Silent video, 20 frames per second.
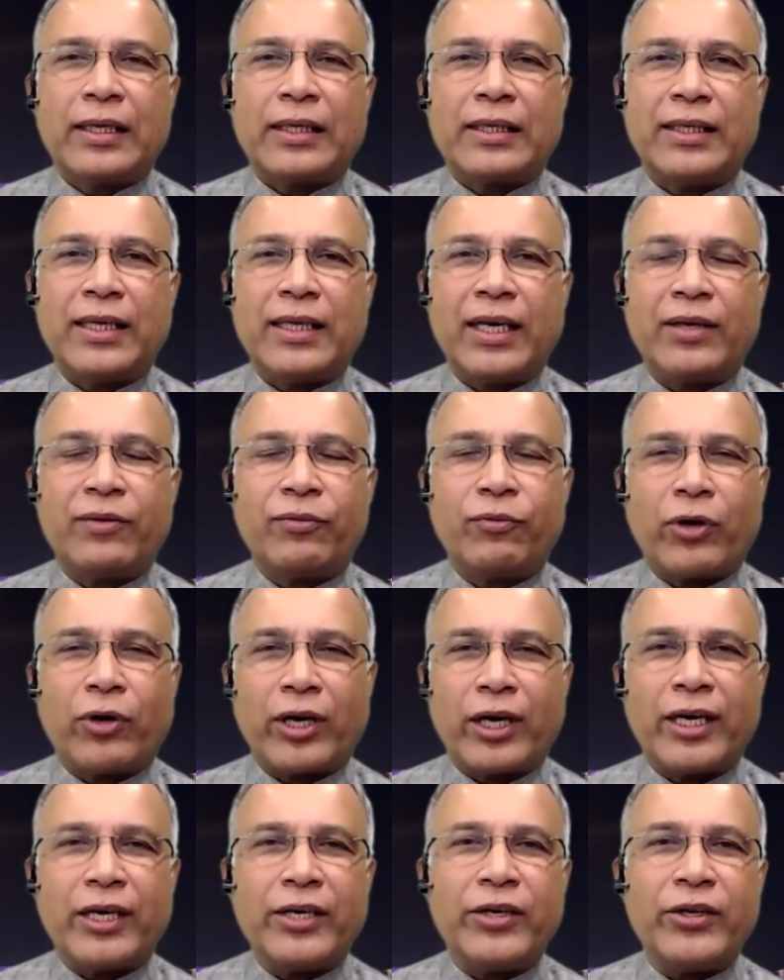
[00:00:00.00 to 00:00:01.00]
that for
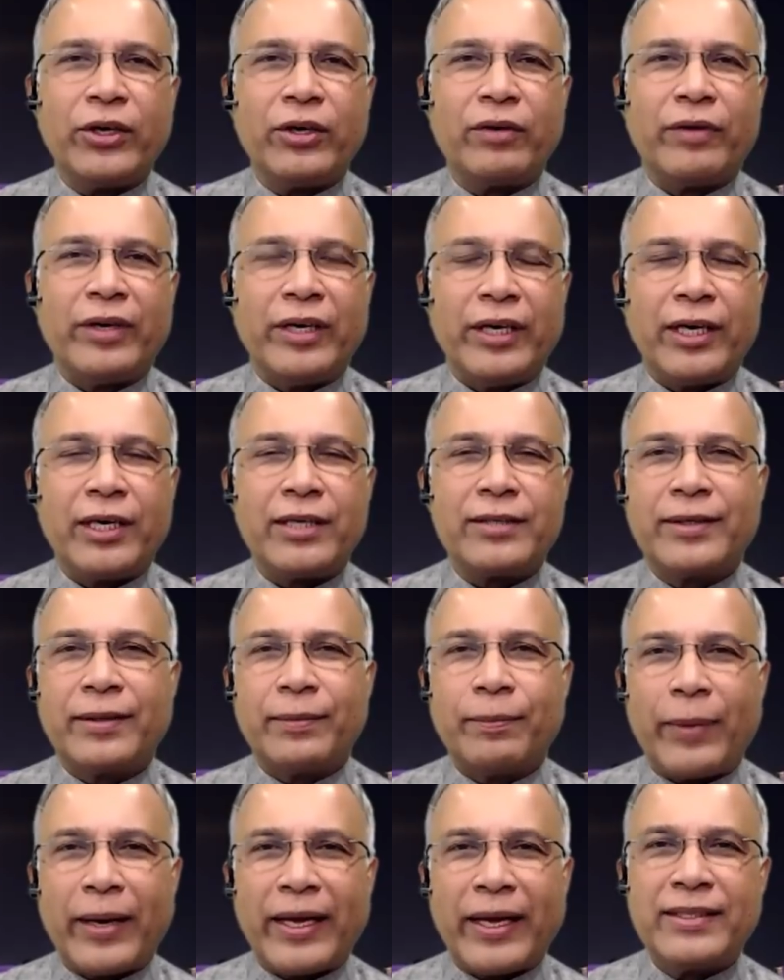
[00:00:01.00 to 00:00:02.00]
a country of India's
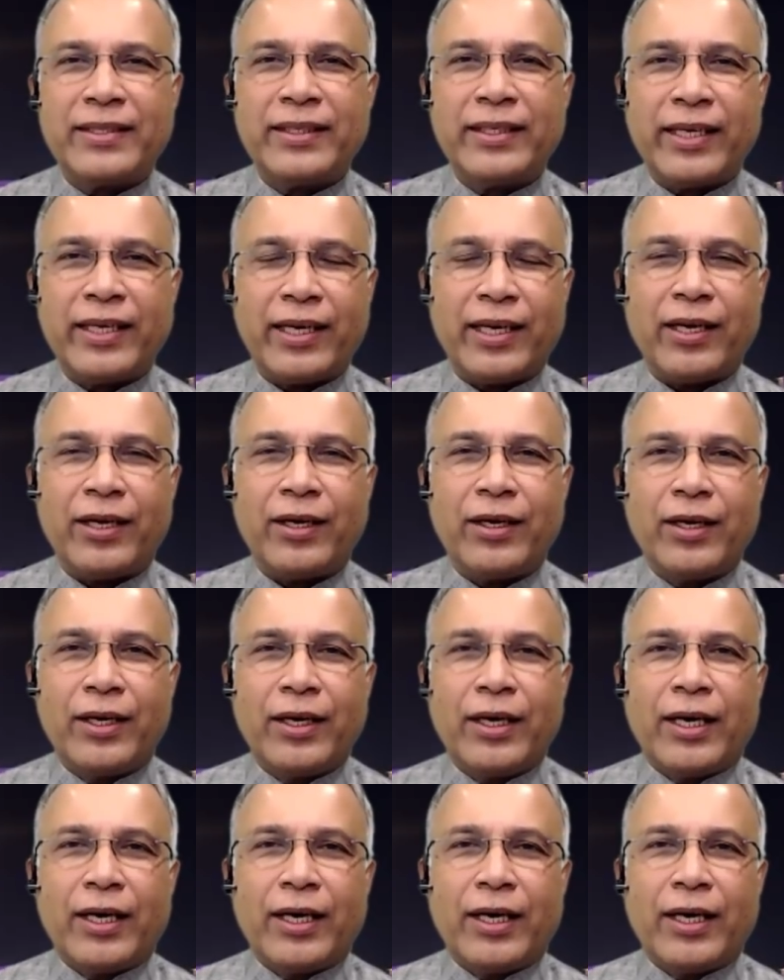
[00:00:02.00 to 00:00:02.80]
complexity,